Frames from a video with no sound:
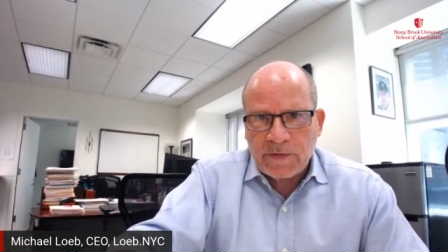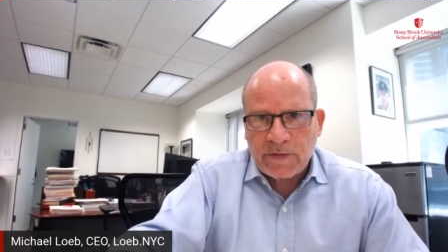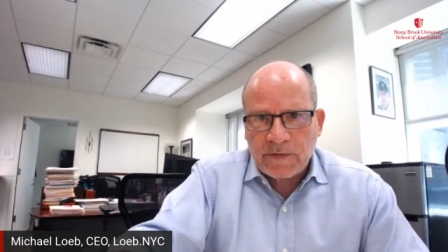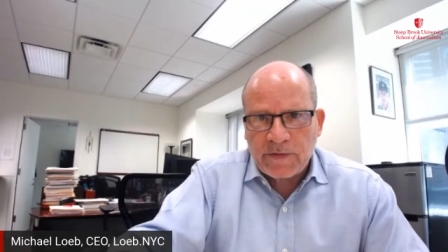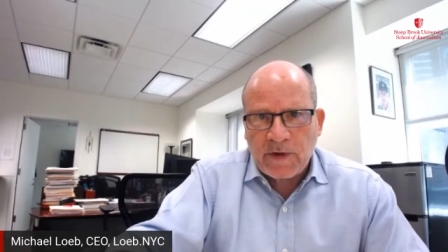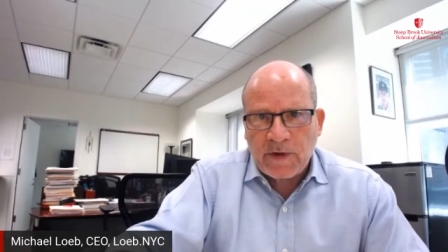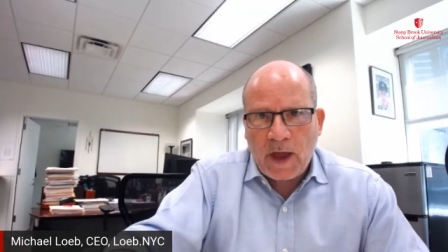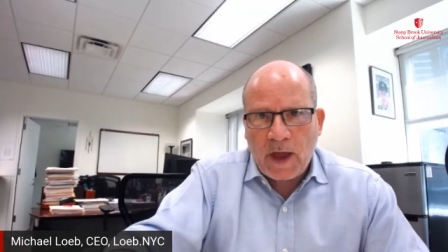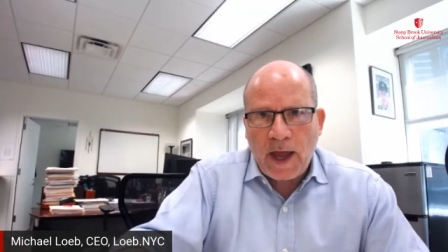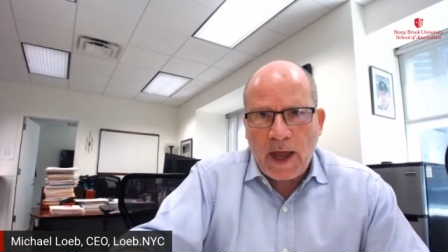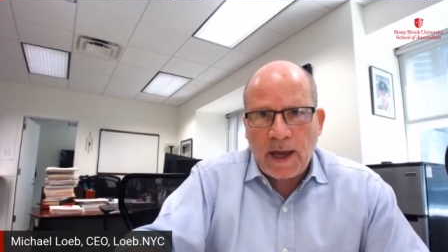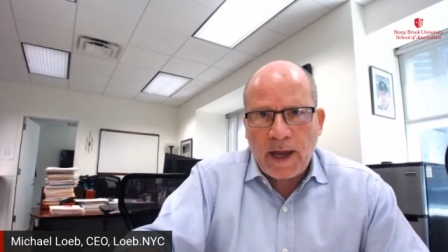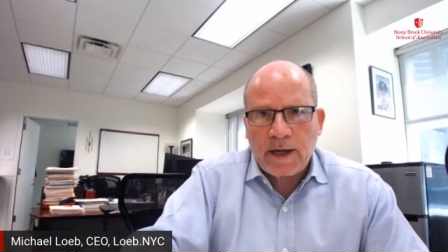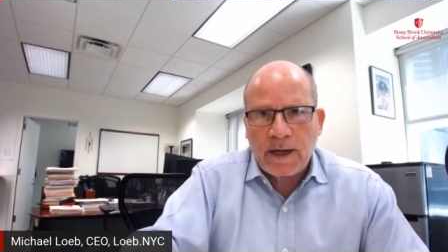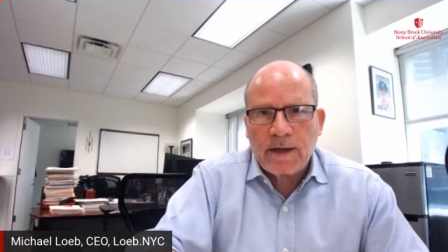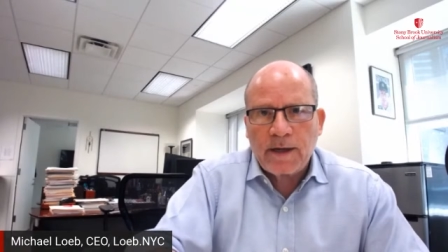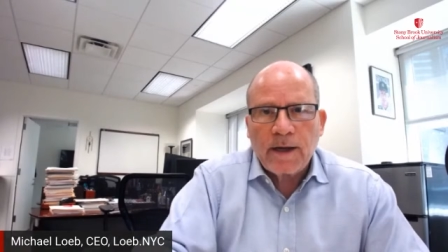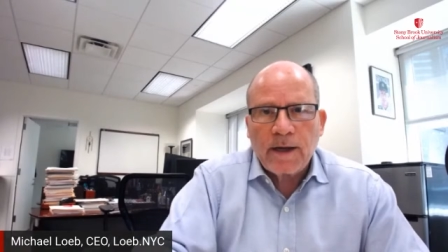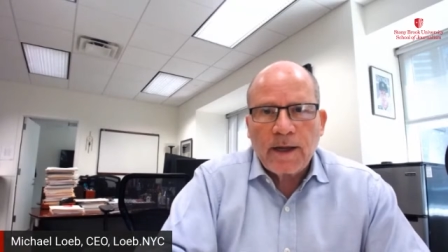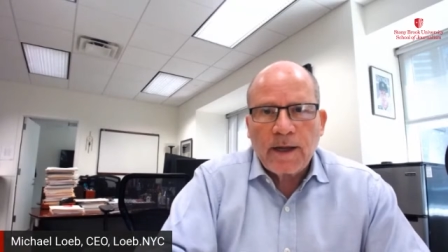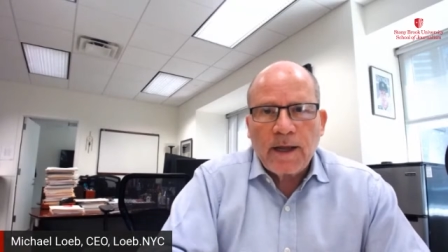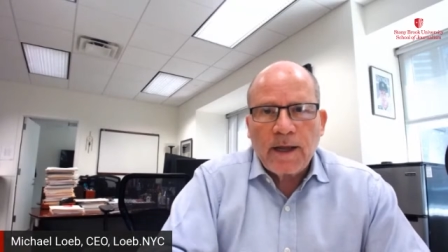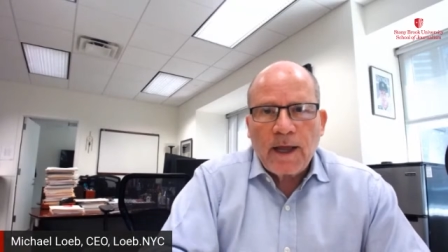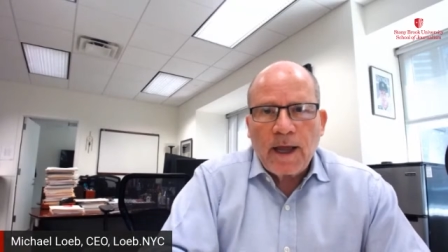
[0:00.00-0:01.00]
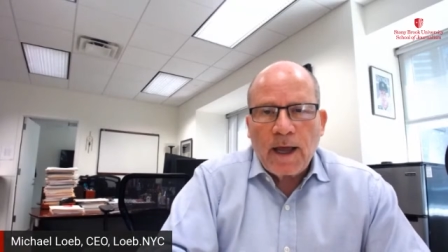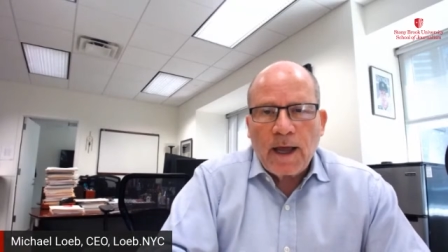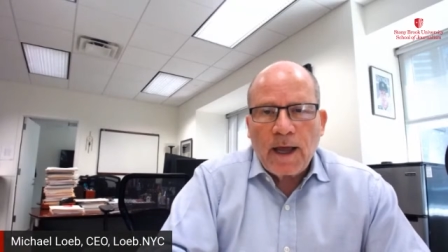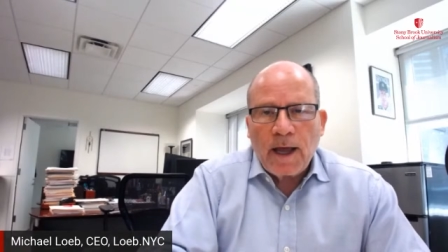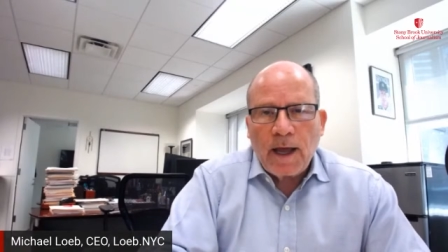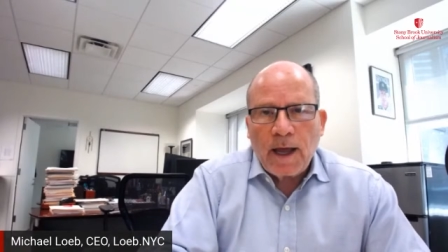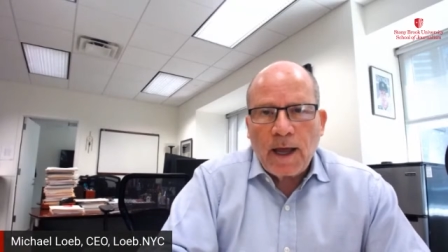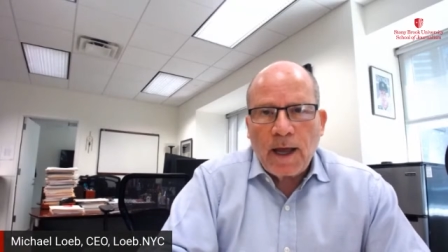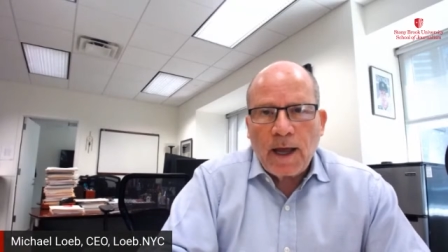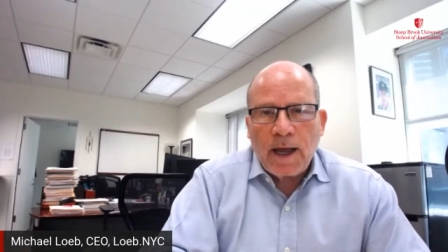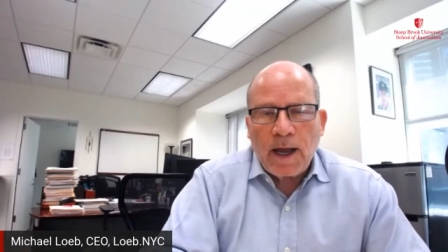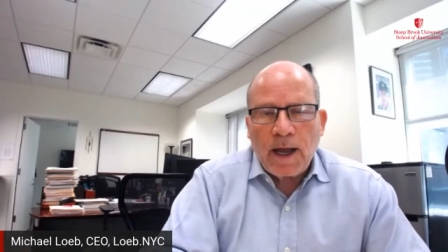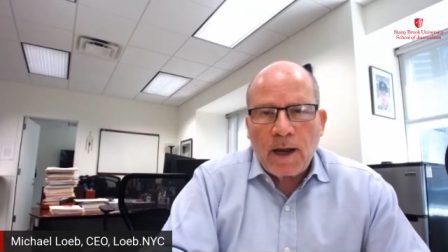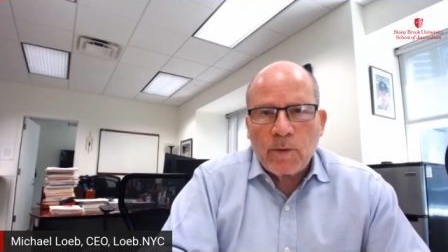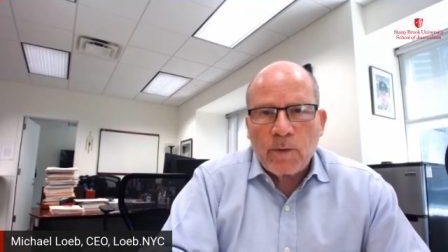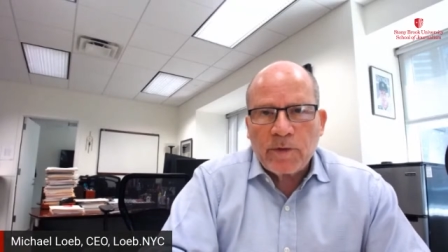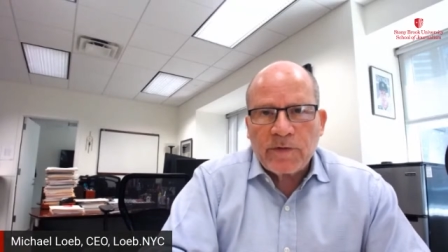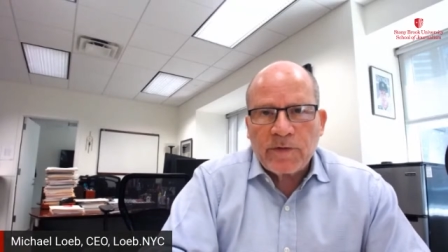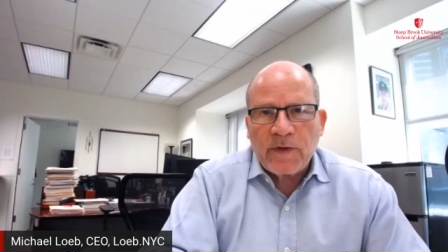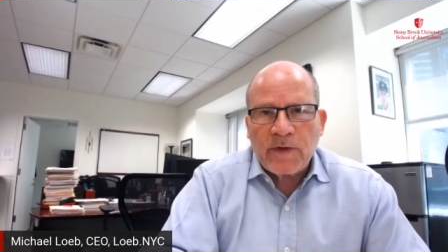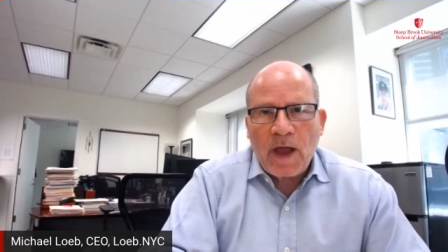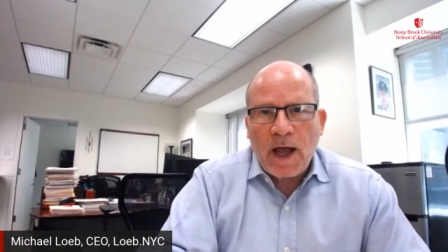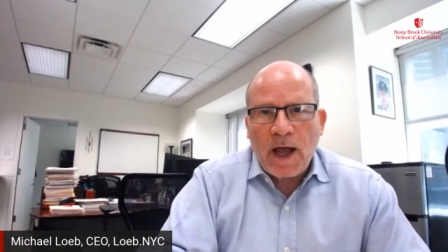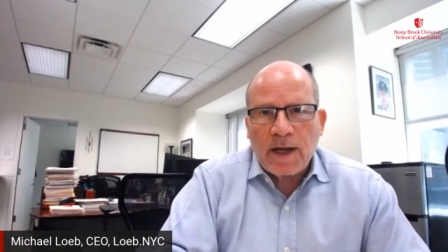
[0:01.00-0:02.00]
side, I
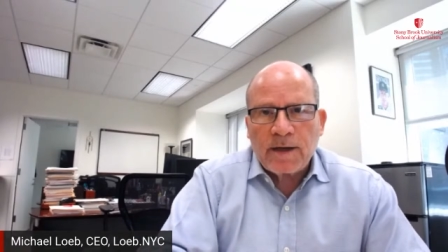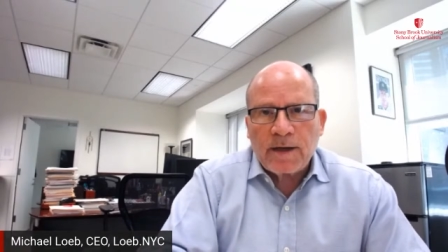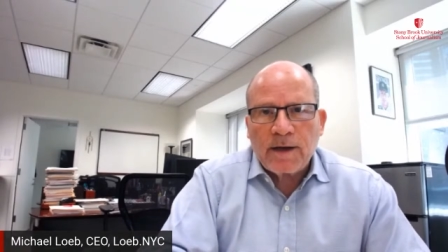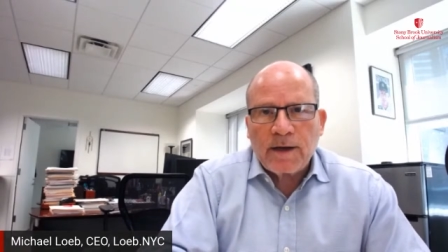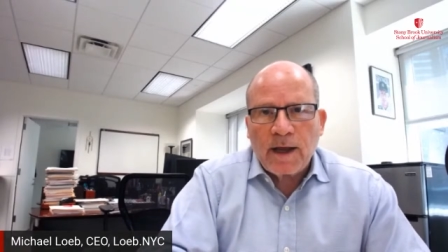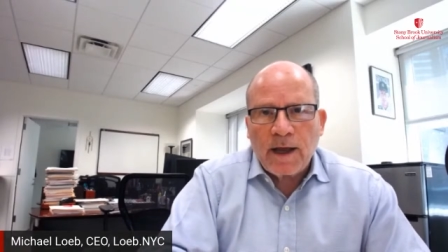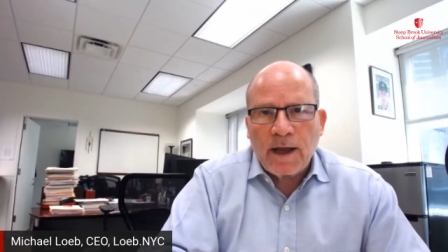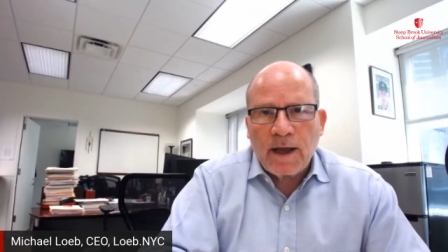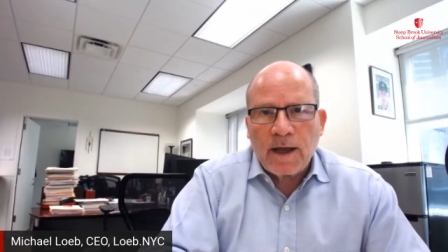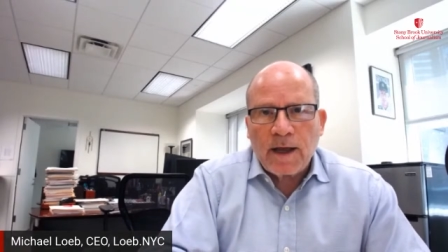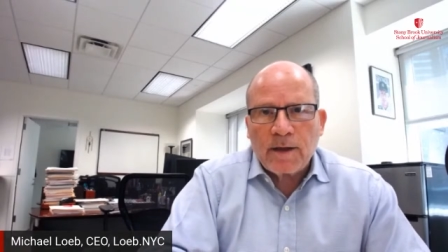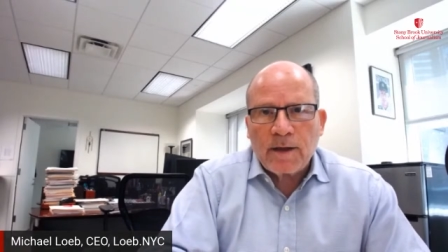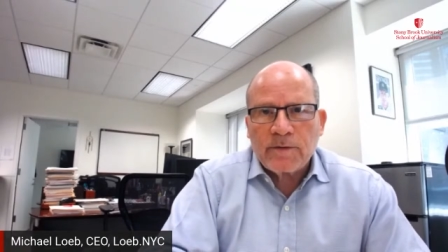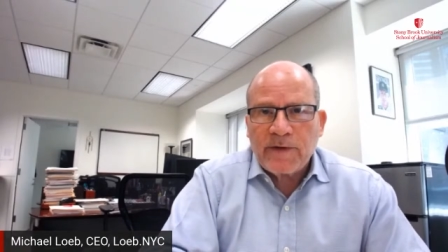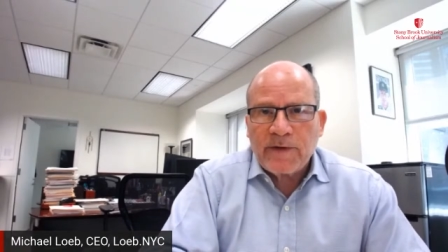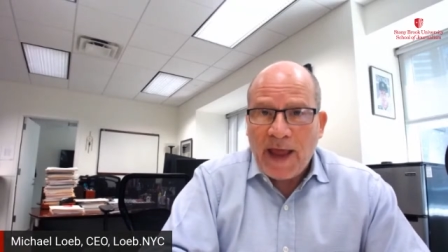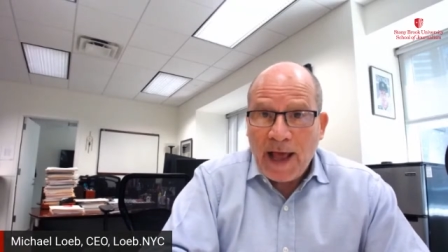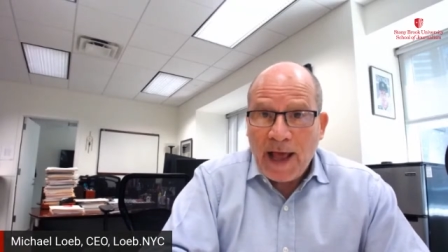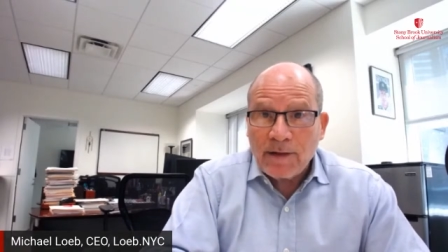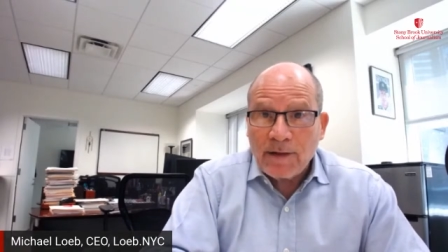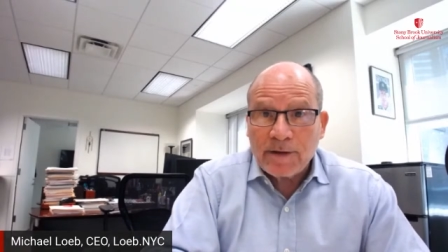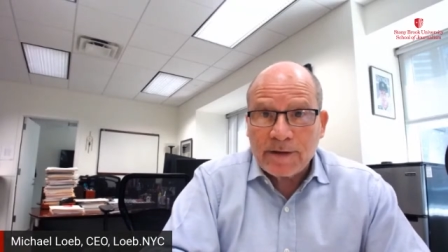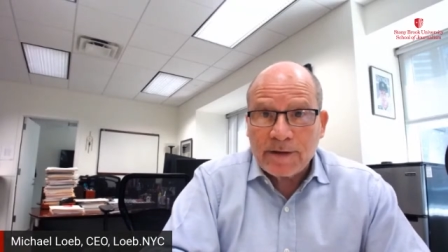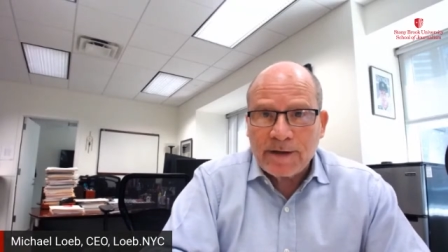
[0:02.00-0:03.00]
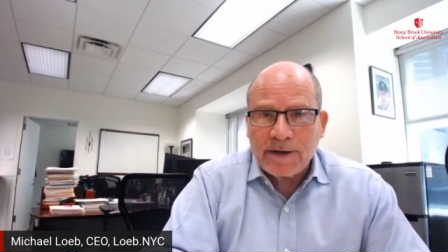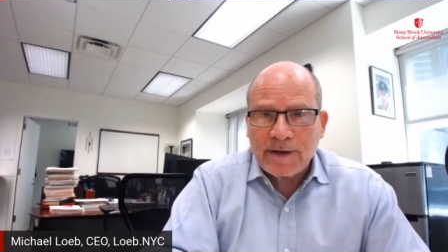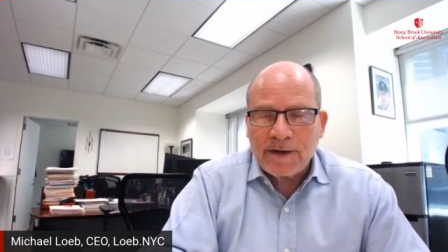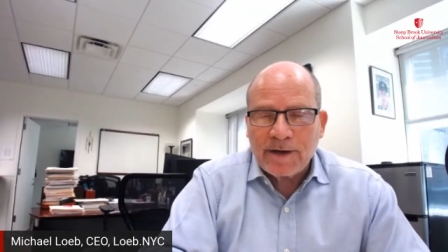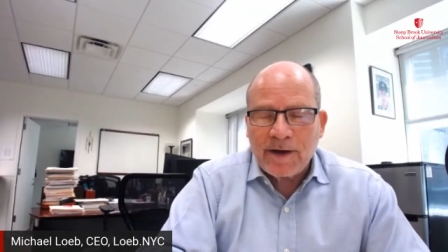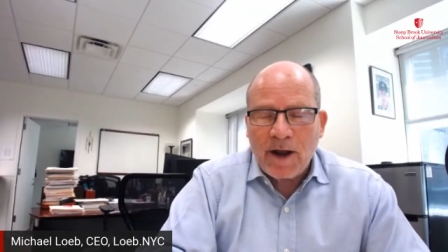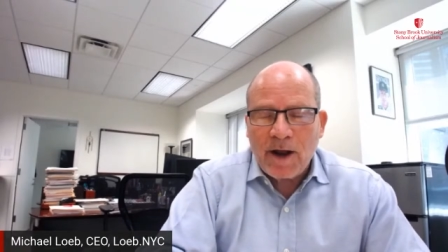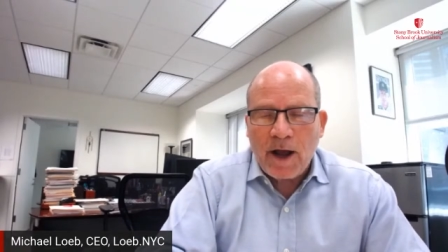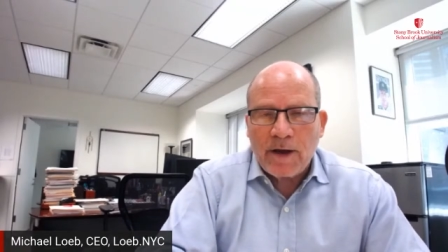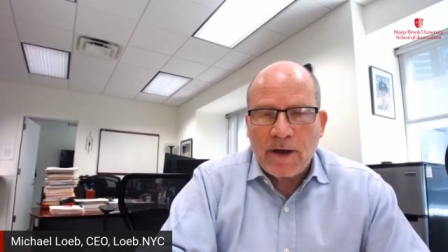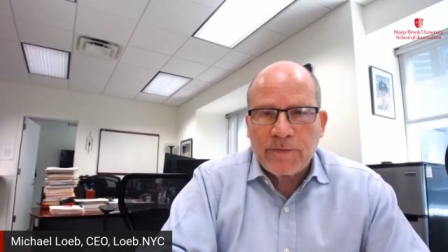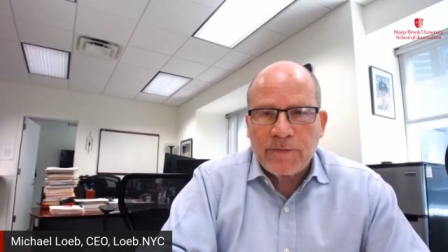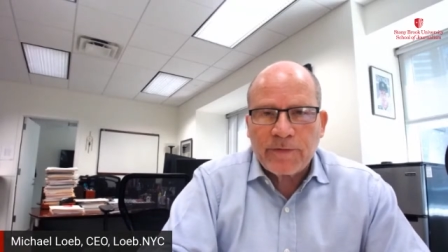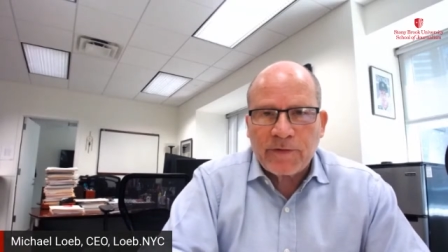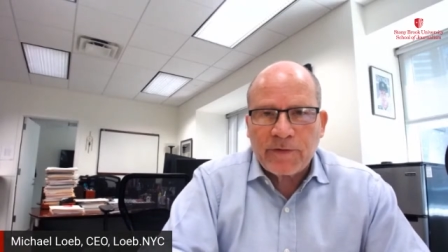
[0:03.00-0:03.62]
was not talented enough.